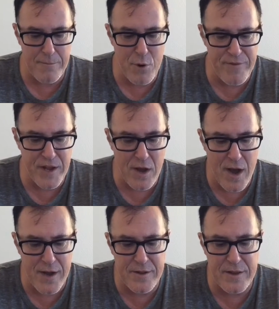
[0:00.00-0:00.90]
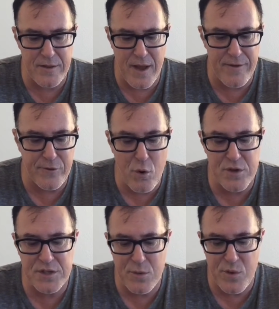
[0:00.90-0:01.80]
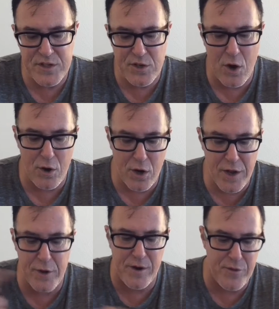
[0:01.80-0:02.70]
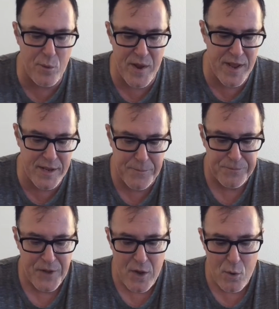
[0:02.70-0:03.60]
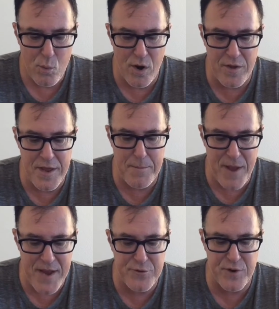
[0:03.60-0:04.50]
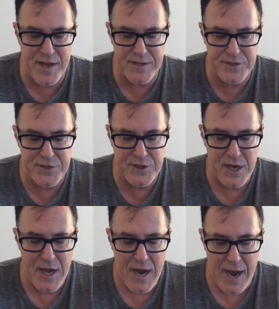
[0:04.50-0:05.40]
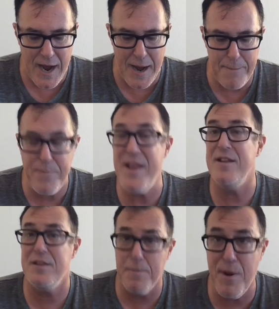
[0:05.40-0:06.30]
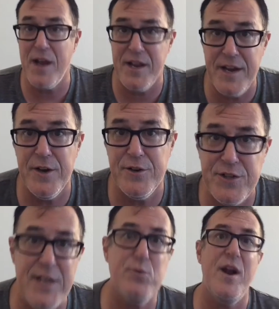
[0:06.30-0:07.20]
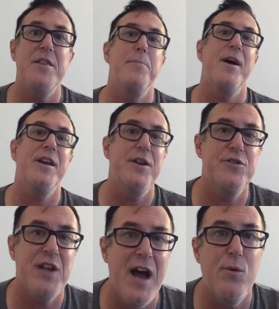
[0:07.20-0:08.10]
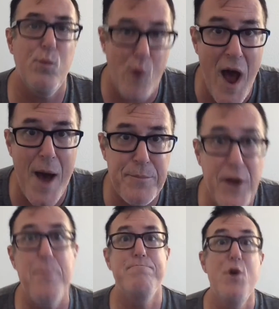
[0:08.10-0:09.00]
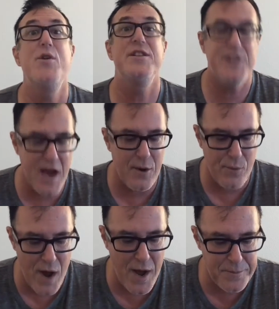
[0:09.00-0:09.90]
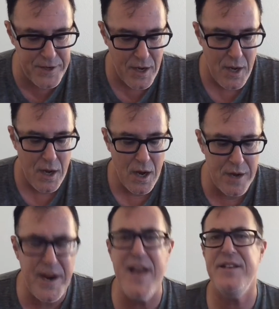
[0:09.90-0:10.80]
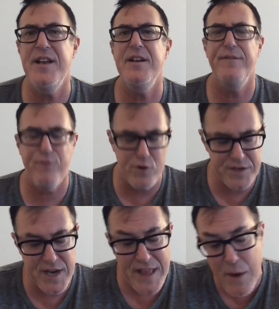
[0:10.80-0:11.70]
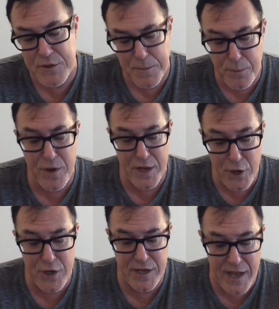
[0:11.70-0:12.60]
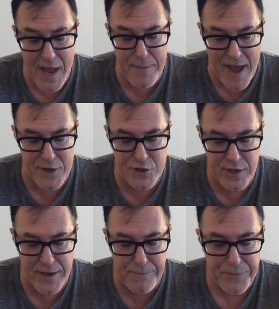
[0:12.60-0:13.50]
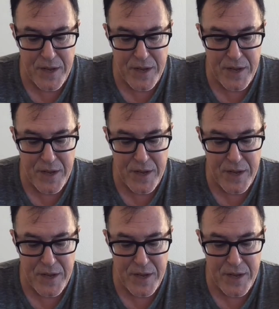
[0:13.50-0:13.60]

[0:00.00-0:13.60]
Moving on. And, of course, we saw earlier in the week where the Patriots beat the Buccaneers. That's right. The Buccaneers got robbed. Their booties got robbed. 19-14. That was a pretty good game, actually.